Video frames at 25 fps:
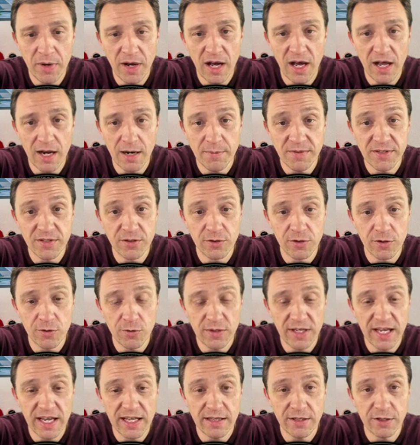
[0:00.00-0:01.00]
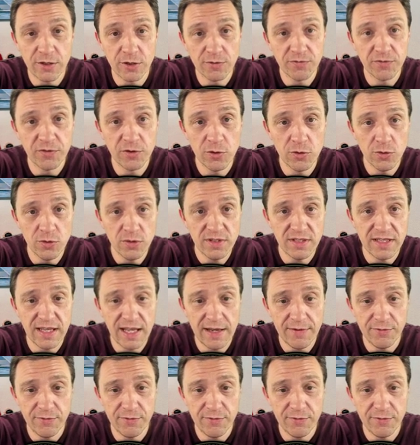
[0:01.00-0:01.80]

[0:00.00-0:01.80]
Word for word: bottom, so don't get confused.